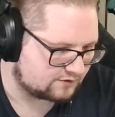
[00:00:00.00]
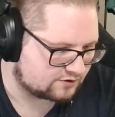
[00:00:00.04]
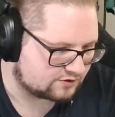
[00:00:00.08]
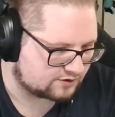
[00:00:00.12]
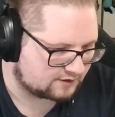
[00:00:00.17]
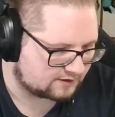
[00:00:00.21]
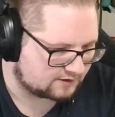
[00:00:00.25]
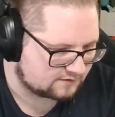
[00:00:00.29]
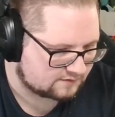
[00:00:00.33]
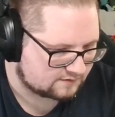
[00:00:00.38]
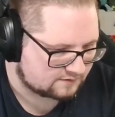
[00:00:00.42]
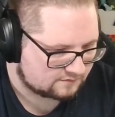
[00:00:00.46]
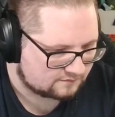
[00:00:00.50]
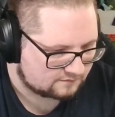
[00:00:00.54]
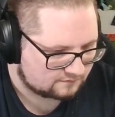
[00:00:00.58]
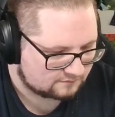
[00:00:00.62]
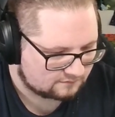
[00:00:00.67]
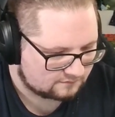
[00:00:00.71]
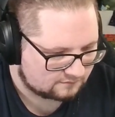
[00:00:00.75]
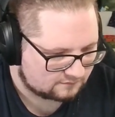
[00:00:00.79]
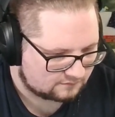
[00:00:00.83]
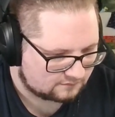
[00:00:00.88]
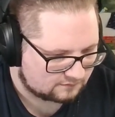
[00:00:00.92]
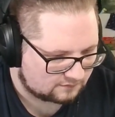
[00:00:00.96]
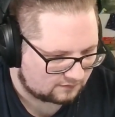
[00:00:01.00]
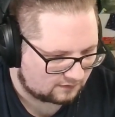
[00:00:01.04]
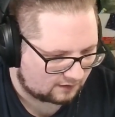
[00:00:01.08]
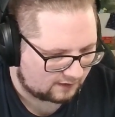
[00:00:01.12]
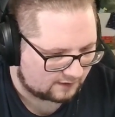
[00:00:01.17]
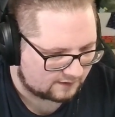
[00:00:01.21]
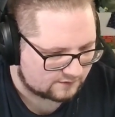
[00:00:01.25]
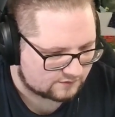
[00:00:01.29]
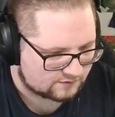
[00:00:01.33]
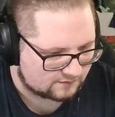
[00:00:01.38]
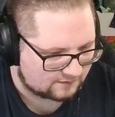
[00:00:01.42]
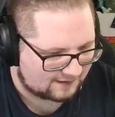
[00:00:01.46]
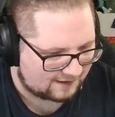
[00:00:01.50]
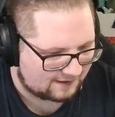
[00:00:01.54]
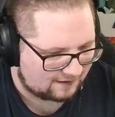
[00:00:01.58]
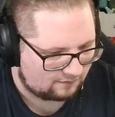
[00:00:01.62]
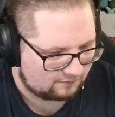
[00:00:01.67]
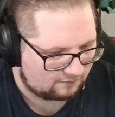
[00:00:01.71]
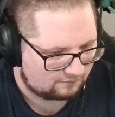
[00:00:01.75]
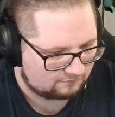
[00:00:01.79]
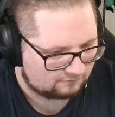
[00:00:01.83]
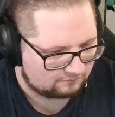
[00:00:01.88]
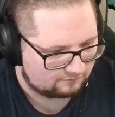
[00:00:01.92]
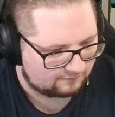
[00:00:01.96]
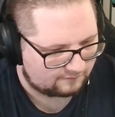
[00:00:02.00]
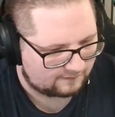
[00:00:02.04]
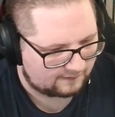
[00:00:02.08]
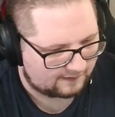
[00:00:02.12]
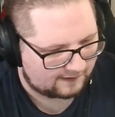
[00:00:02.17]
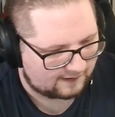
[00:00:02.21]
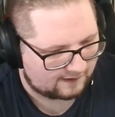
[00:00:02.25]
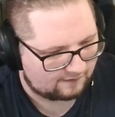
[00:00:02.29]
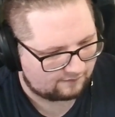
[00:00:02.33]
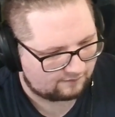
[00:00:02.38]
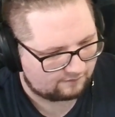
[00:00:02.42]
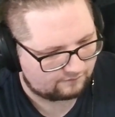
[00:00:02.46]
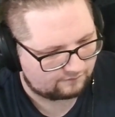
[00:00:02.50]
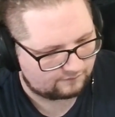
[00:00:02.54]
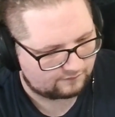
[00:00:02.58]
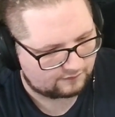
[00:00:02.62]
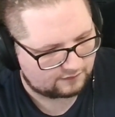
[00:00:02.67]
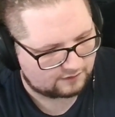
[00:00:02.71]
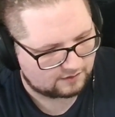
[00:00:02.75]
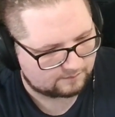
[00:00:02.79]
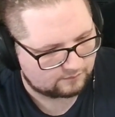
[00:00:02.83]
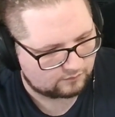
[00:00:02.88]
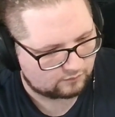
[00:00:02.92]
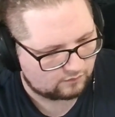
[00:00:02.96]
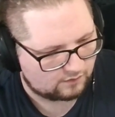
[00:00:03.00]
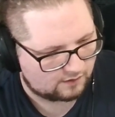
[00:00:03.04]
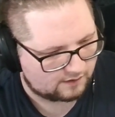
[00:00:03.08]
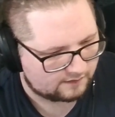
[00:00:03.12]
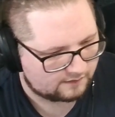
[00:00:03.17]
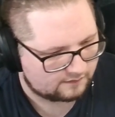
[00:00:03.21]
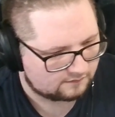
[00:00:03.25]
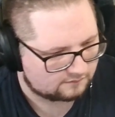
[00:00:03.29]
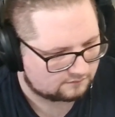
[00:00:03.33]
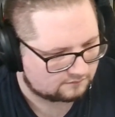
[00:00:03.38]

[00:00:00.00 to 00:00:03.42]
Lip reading: chance. Alright, so now they have double Wug.